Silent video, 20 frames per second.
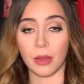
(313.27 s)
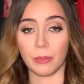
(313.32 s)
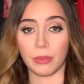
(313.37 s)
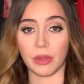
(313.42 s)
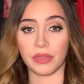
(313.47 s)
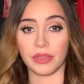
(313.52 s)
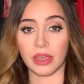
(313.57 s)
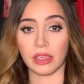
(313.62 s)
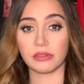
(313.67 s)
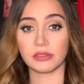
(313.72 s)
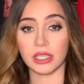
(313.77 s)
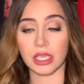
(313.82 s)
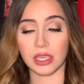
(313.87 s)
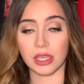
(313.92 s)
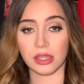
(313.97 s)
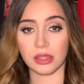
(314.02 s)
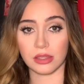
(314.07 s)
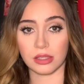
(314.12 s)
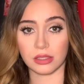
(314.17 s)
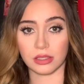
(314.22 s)
but they've
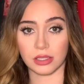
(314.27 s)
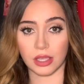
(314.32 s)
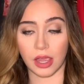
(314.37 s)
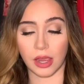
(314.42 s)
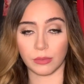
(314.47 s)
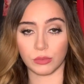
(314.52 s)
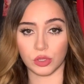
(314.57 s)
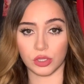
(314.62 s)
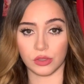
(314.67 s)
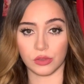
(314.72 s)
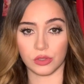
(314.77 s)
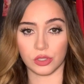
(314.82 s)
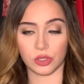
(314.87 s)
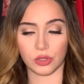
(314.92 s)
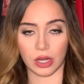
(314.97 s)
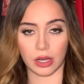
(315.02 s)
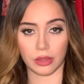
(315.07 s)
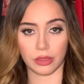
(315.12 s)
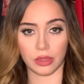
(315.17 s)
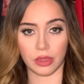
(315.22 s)
taken this time to
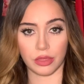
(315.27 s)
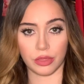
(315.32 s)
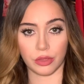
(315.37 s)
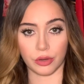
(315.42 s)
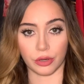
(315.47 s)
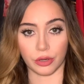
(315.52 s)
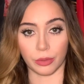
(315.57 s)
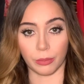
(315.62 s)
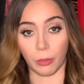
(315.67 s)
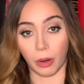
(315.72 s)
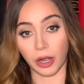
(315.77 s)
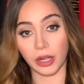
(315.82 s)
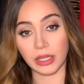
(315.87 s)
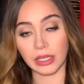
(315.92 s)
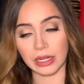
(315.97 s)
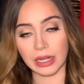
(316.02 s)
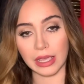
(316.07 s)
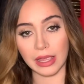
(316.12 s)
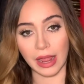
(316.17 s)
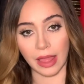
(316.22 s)
strengthen their
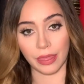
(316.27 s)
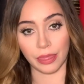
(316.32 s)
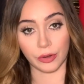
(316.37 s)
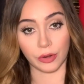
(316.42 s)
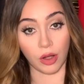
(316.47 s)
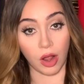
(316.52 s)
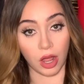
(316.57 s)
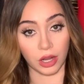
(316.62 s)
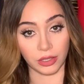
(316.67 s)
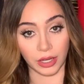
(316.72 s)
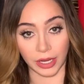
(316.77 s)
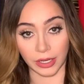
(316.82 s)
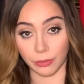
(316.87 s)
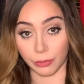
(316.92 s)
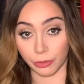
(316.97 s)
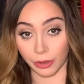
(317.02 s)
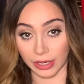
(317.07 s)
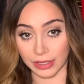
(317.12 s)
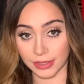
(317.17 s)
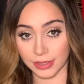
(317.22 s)
marketing and their online
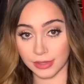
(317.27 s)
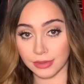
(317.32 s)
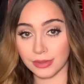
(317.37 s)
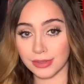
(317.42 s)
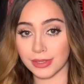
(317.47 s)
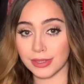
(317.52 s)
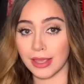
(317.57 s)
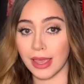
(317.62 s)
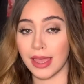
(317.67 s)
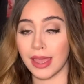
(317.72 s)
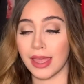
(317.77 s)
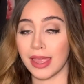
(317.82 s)
presence.